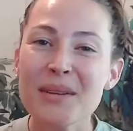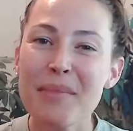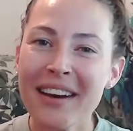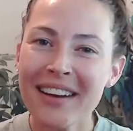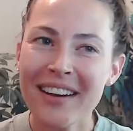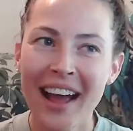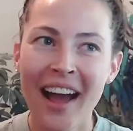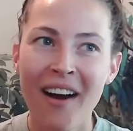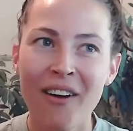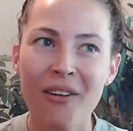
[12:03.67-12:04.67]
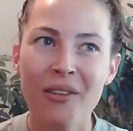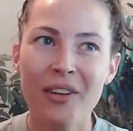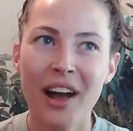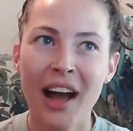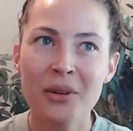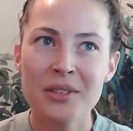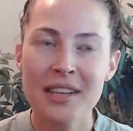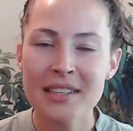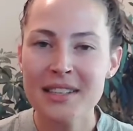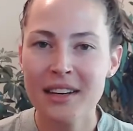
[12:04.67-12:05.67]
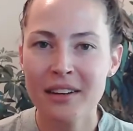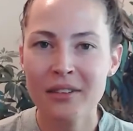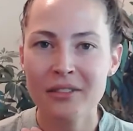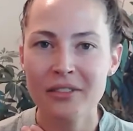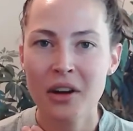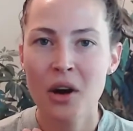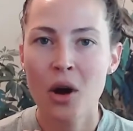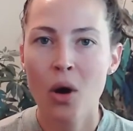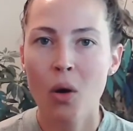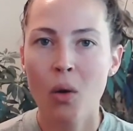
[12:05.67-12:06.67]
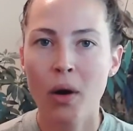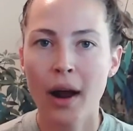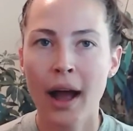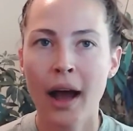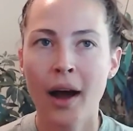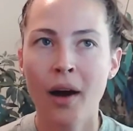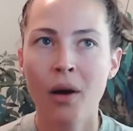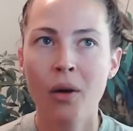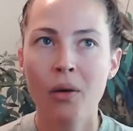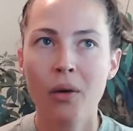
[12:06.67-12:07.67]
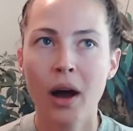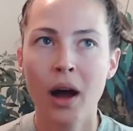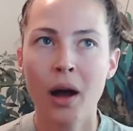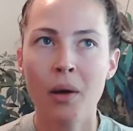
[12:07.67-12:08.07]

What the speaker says: Depending on how sensitive or how